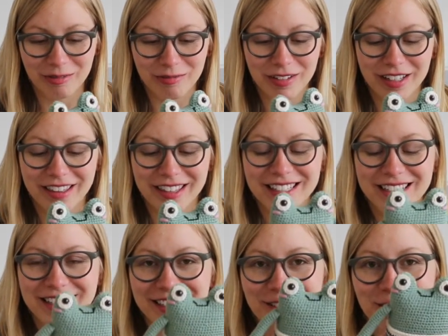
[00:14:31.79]
with this
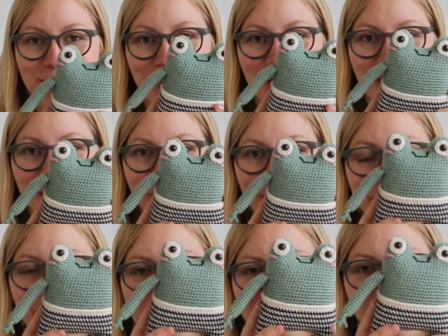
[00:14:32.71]

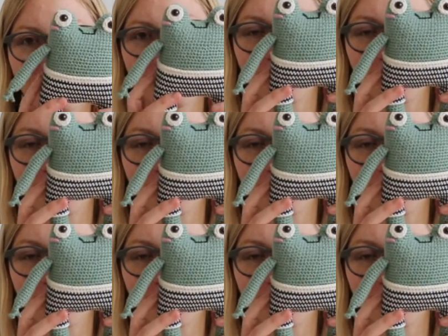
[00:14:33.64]
adorable